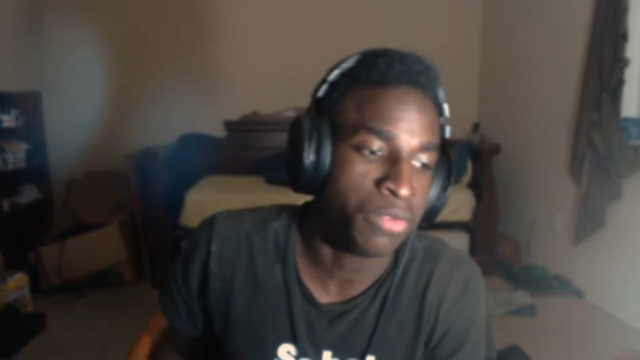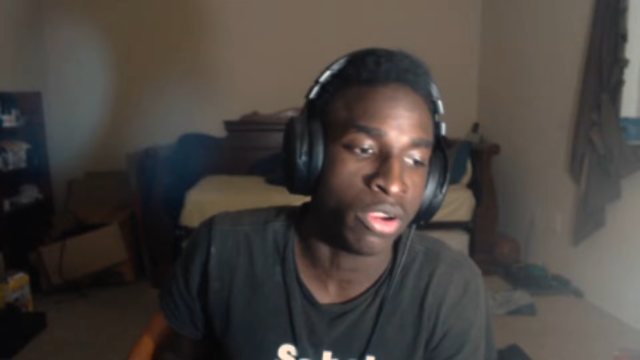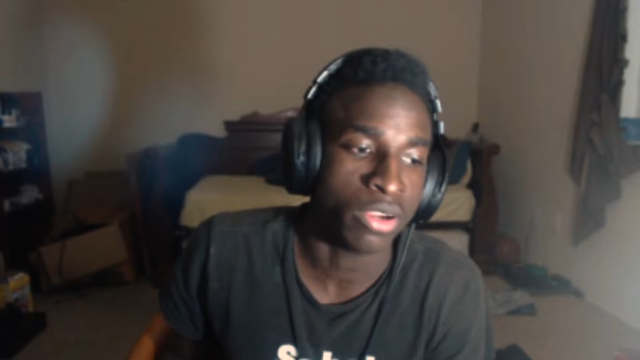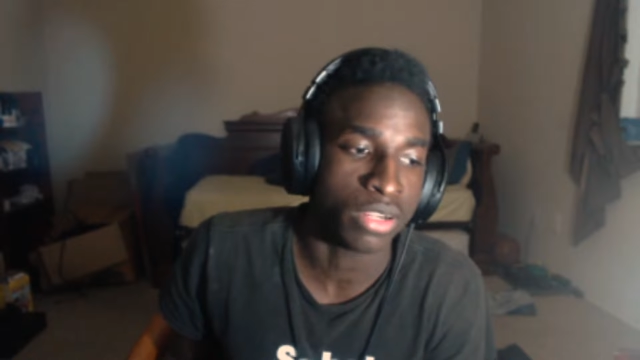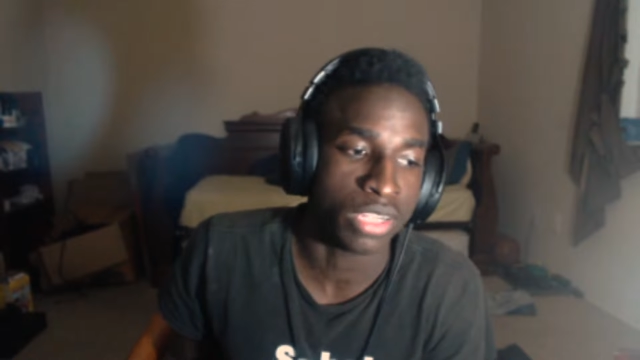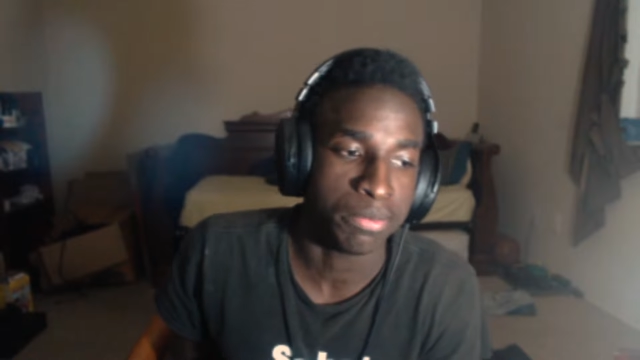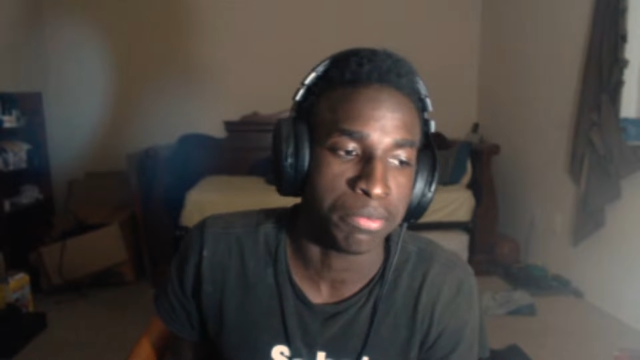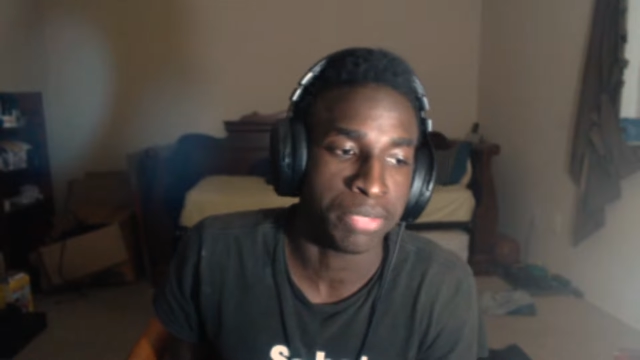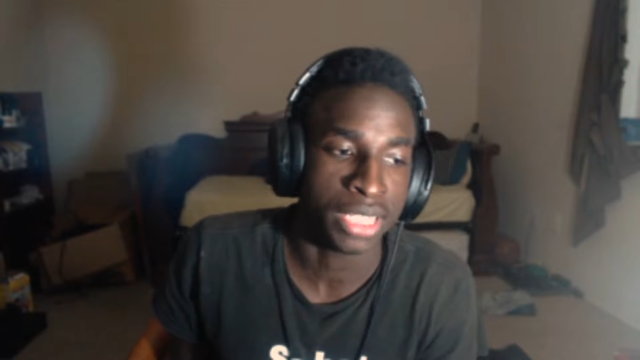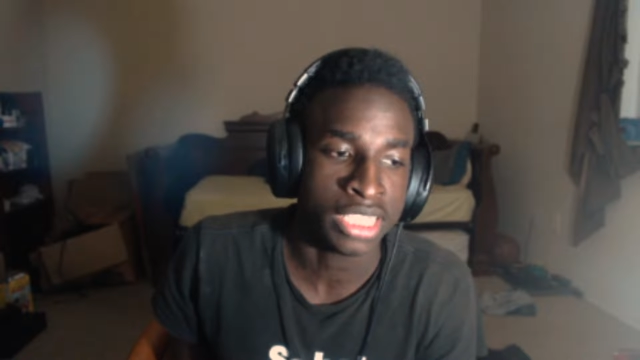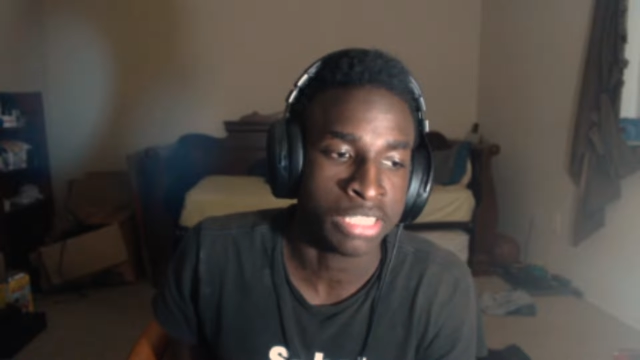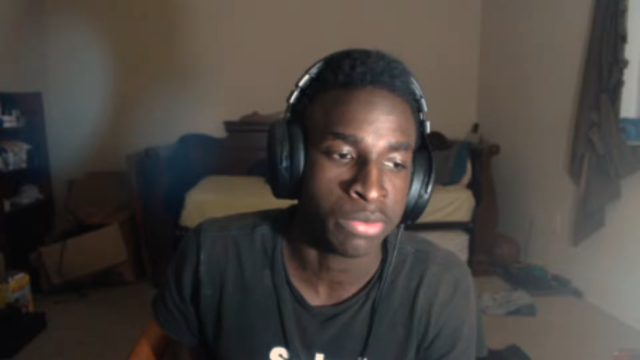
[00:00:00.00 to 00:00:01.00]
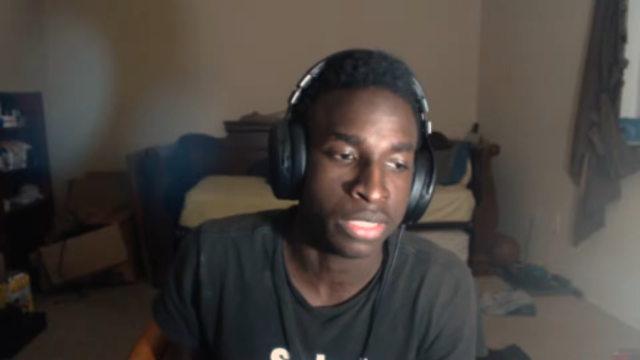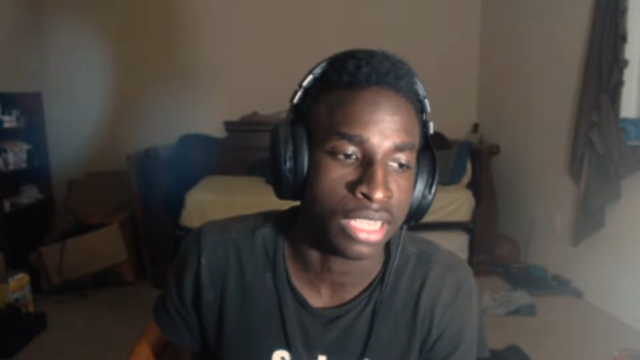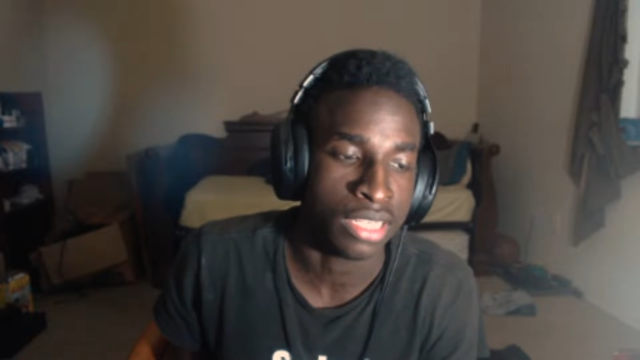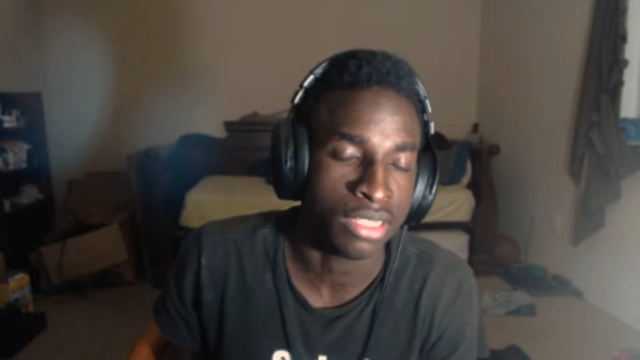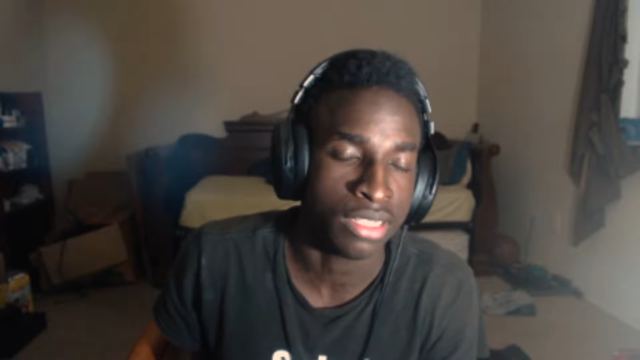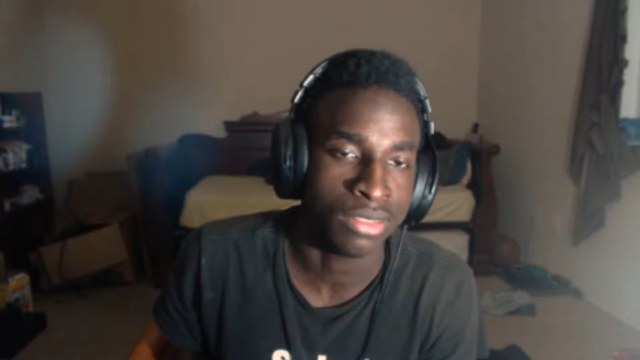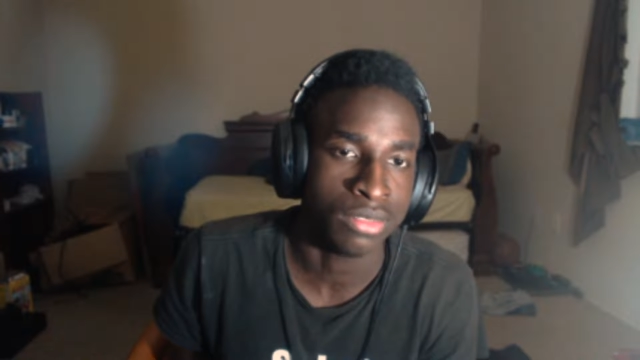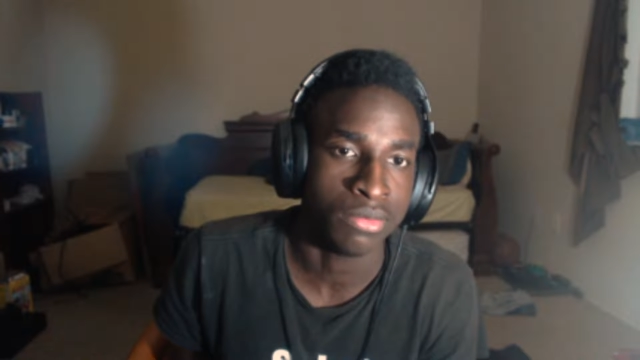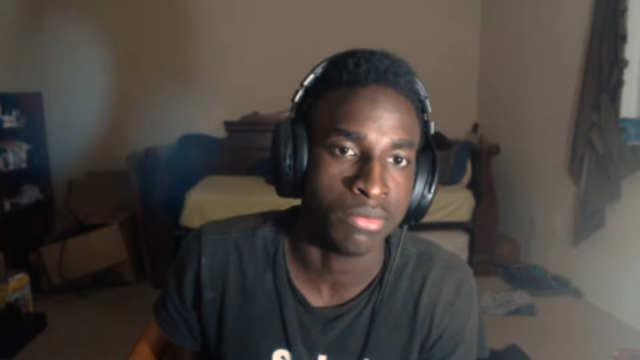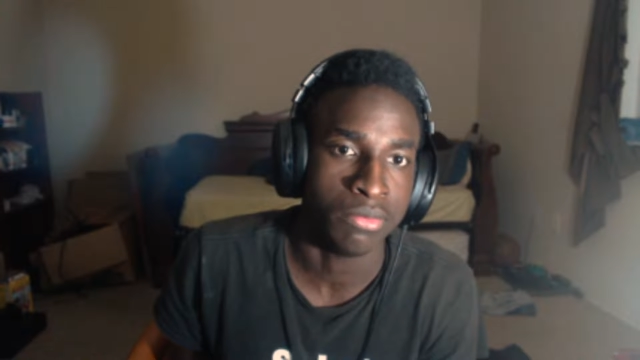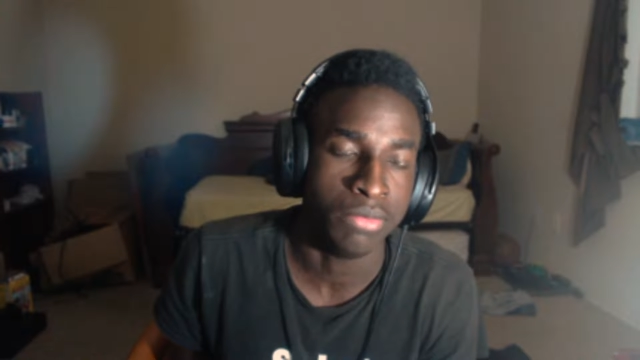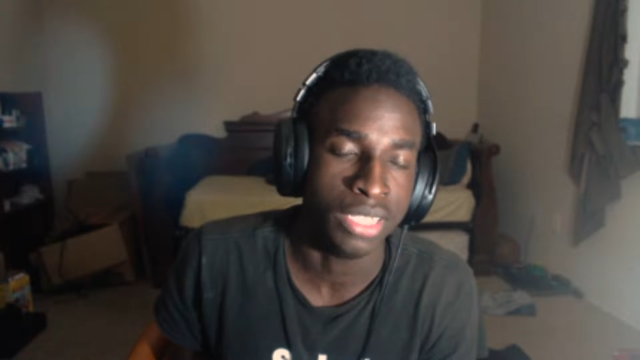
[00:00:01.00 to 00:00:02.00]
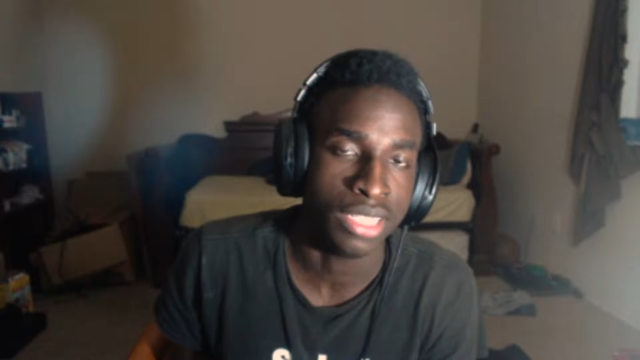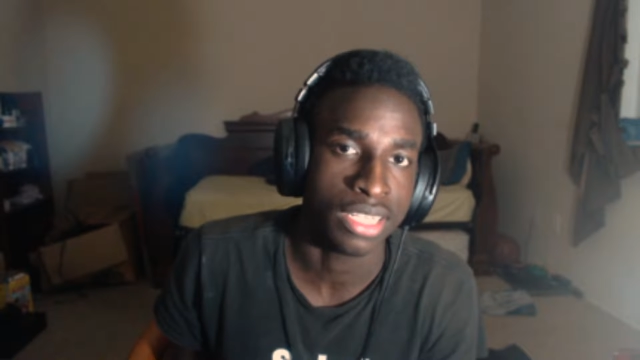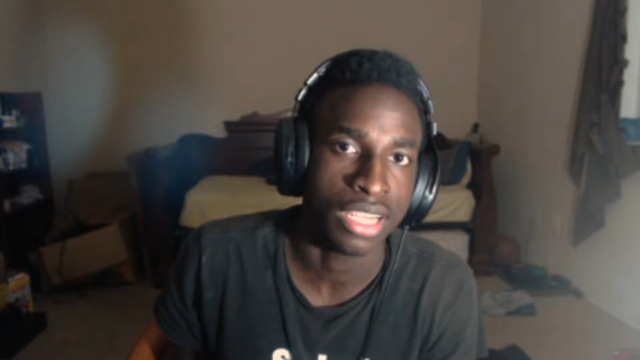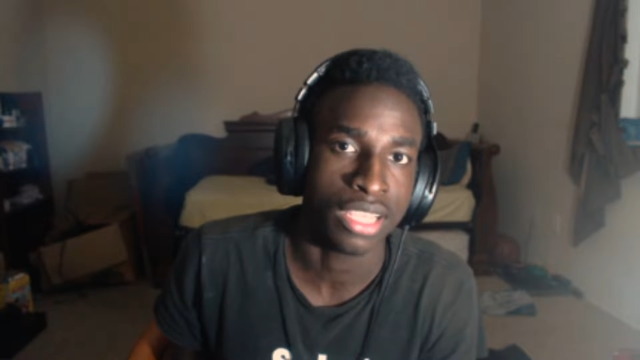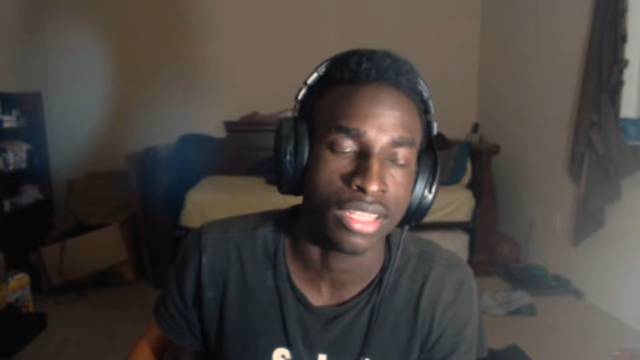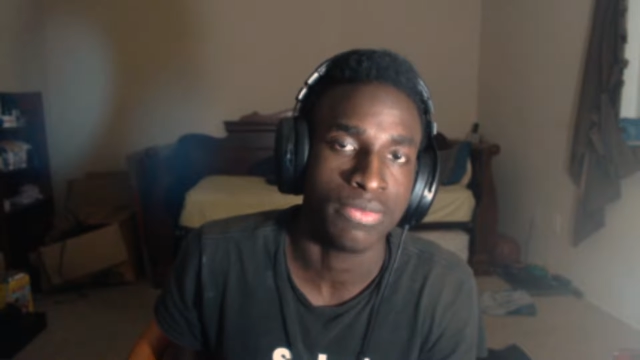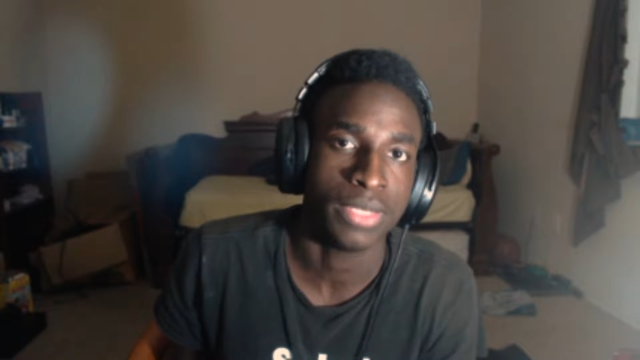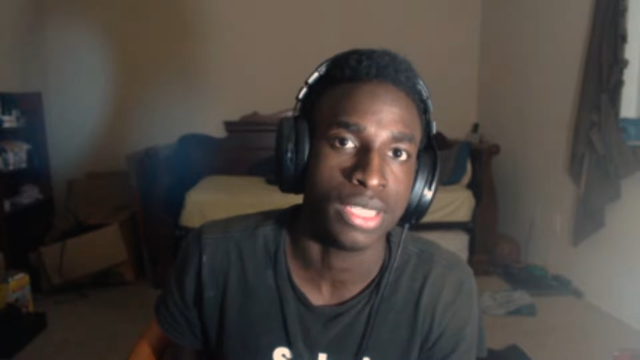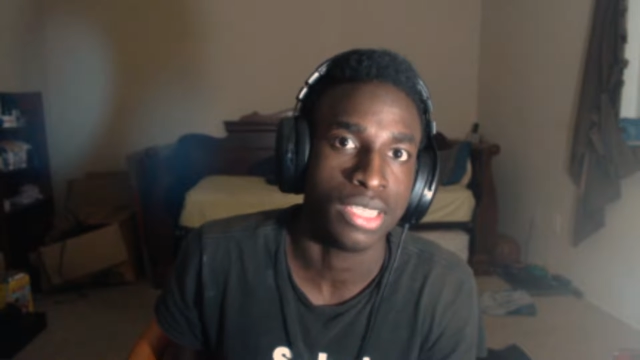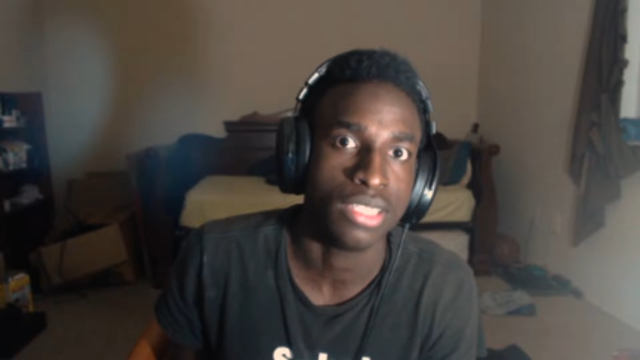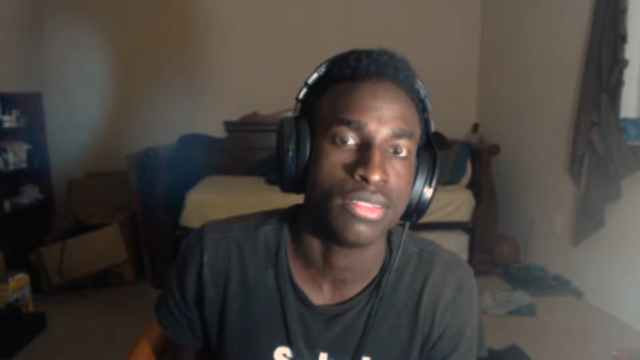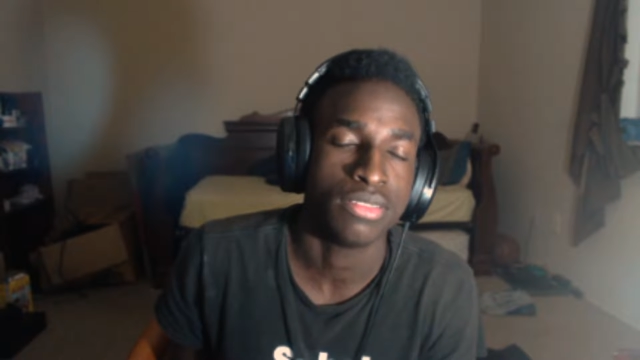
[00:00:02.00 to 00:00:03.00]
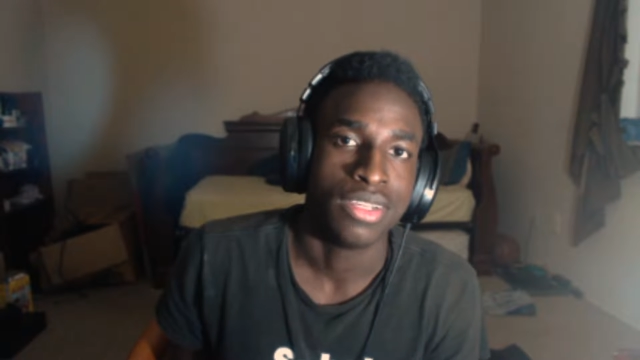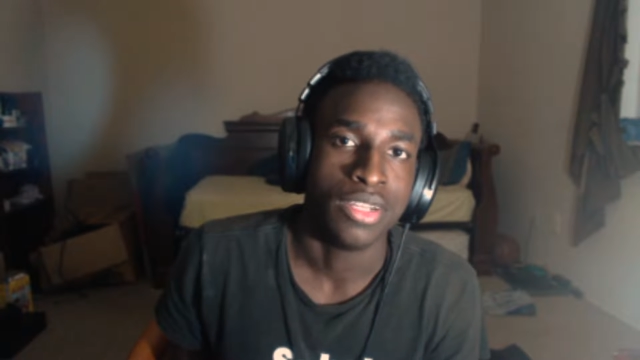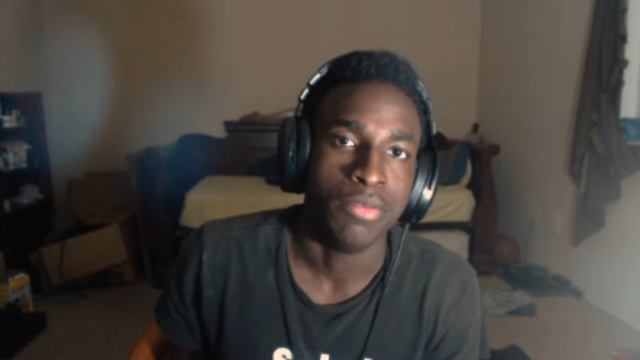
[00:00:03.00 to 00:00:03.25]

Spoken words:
We are blessed with another MeatCanyon video.